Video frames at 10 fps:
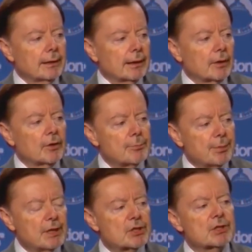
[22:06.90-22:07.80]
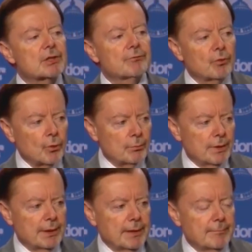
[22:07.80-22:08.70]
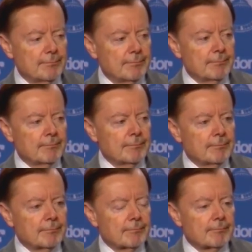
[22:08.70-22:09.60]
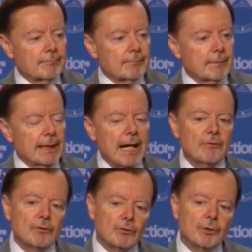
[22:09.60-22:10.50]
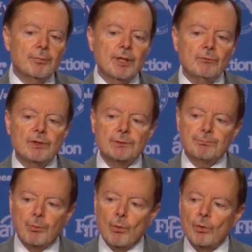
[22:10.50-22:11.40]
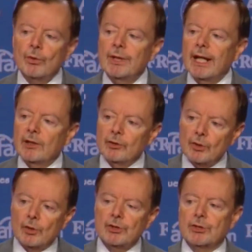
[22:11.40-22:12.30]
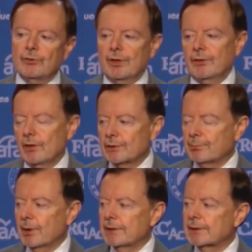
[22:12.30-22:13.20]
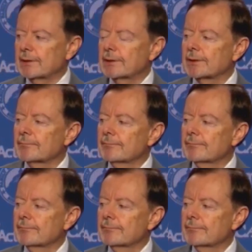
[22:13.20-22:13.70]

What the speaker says: and on the beaches of Normandy, and how their liberty was born and nurtured in those places.